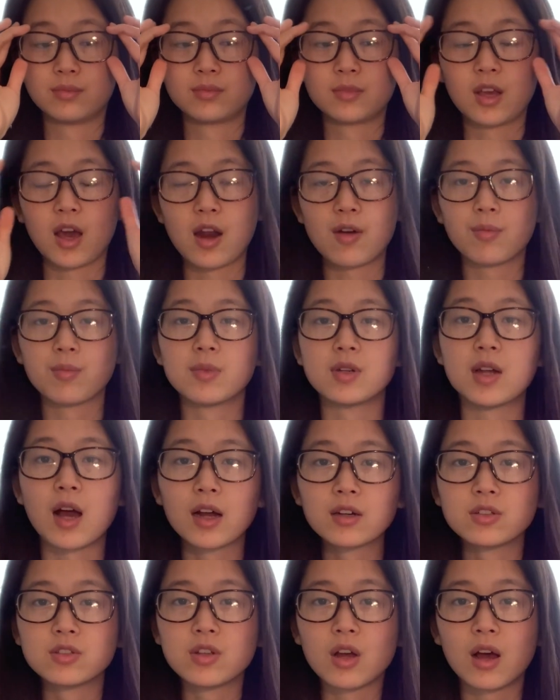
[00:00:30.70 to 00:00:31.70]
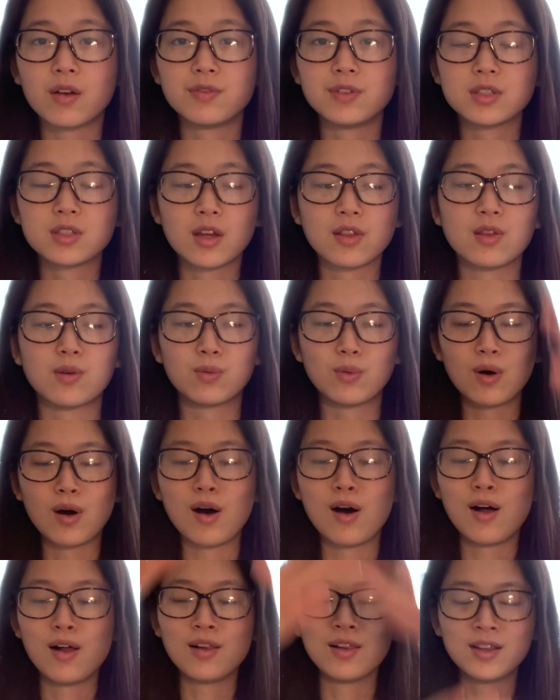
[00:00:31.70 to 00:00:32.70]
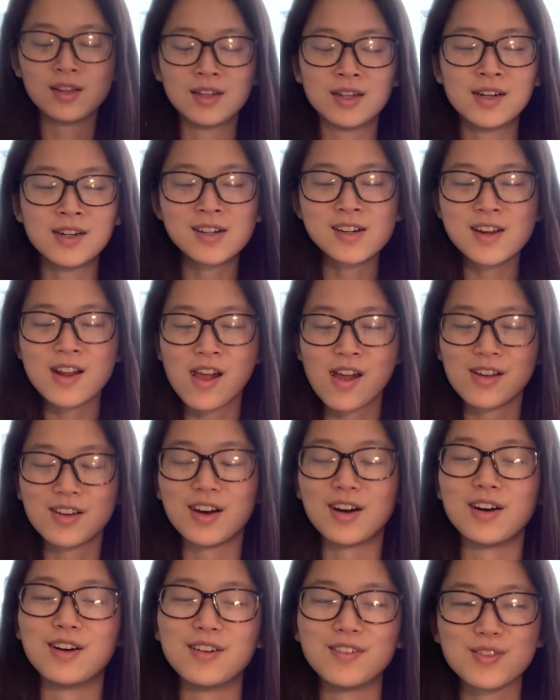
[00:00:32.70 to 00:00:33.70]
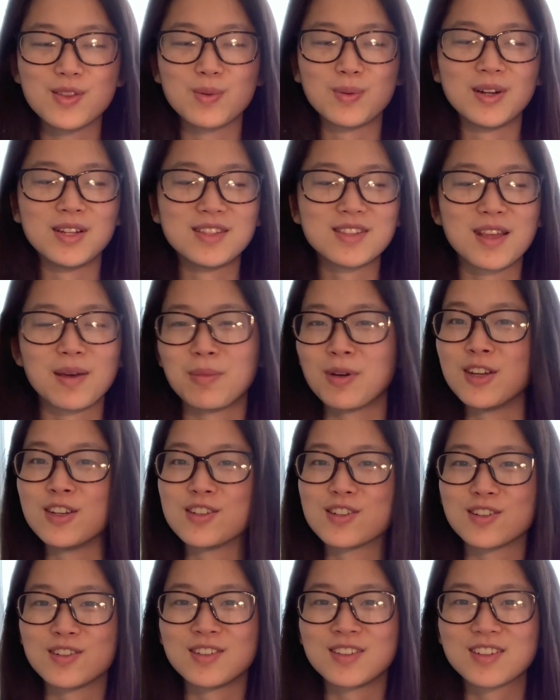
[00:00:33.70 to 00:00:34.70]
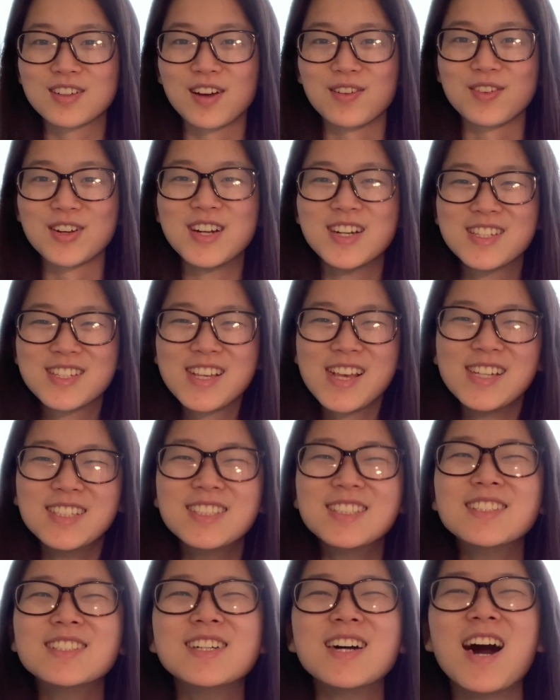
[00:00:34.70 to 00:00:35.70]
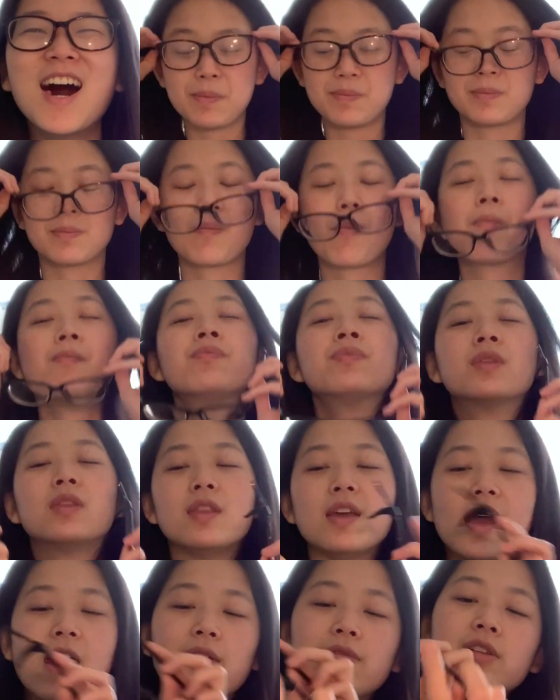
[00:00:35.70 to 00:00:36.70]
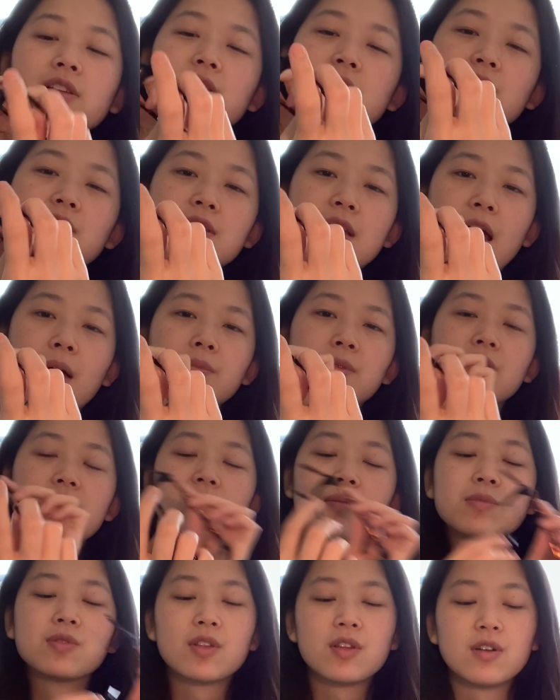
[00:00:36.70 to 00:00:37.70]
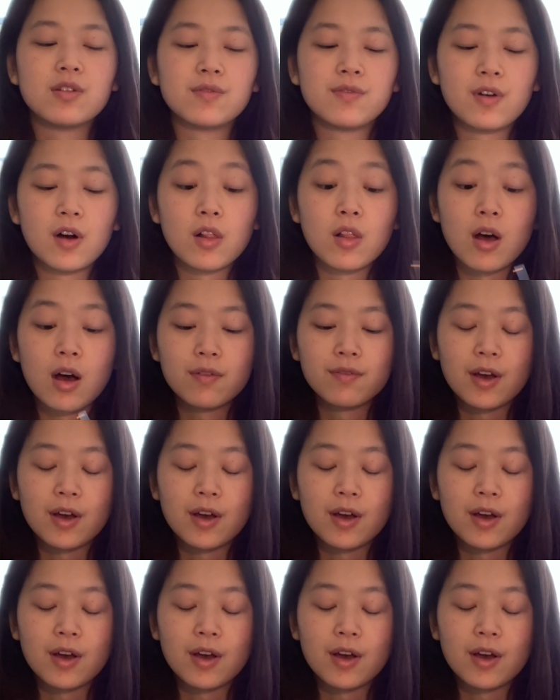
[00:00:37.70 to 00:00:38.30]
Got them from the doctor's office on the wall of the ones that my insurance covers. They have these little tabs on them so they don't fall off